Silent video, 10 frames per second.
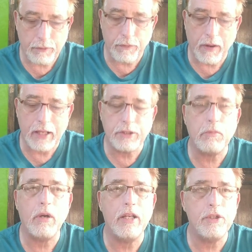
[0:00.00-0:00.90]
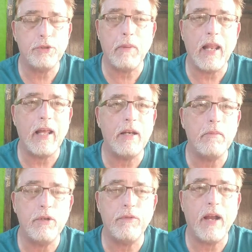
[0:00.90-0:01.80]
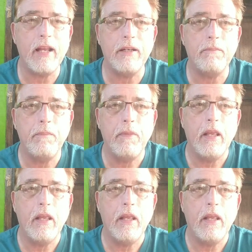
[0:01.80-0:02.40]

if you find someone, you smile on them, and you find them,